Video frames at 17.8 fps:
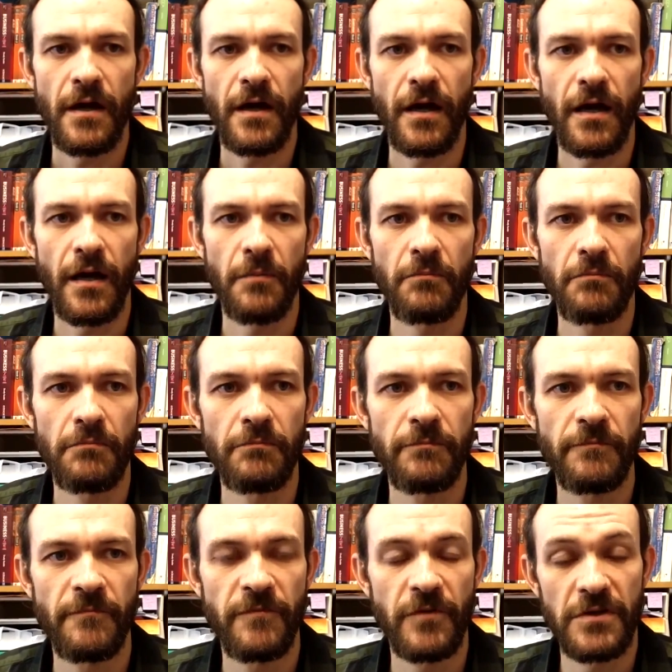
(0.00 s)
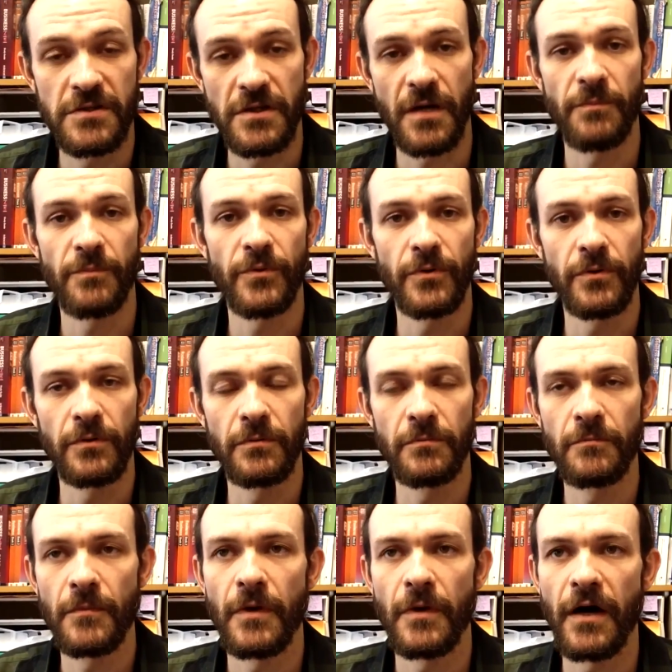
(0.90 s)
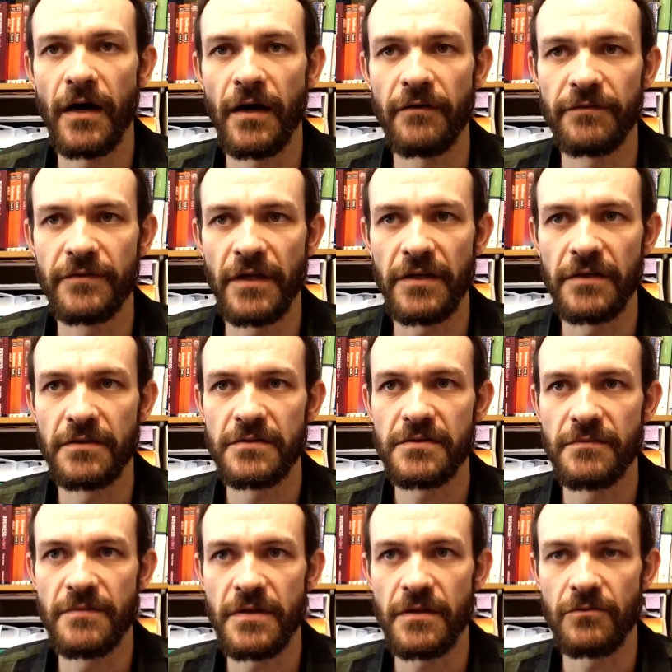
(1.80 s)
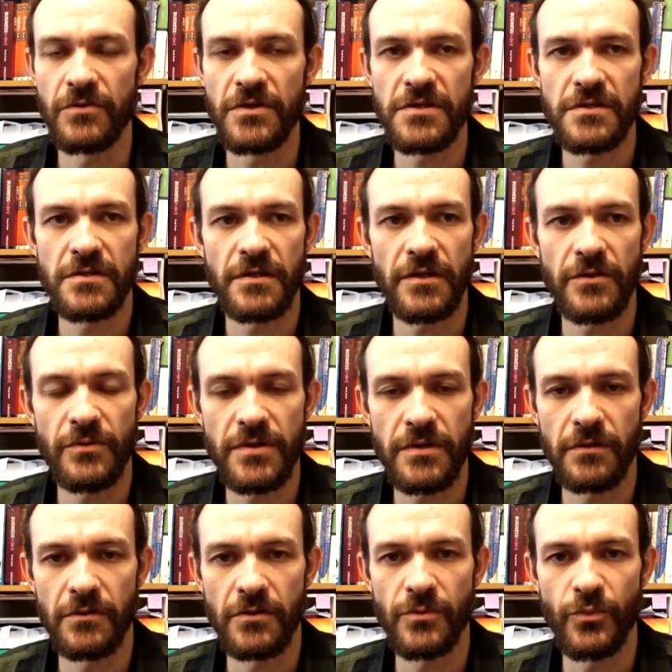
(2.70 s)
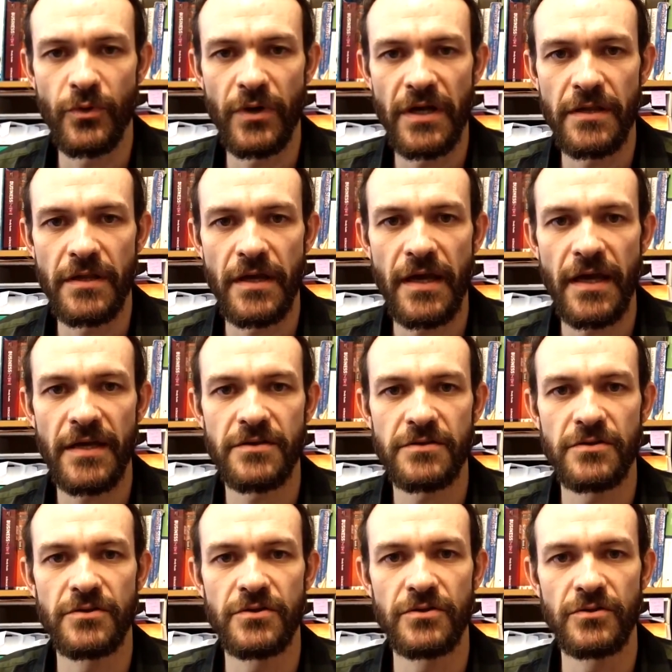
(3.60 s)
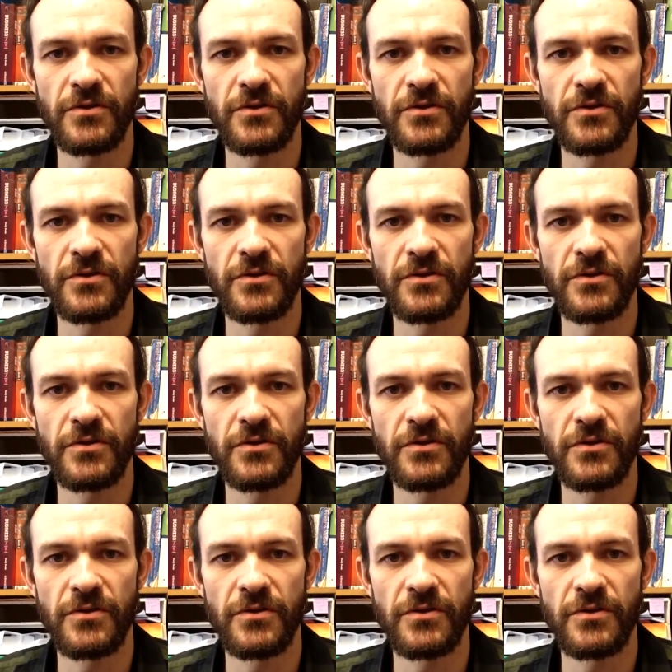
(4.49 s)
For example, I've done something recently with a group where they had to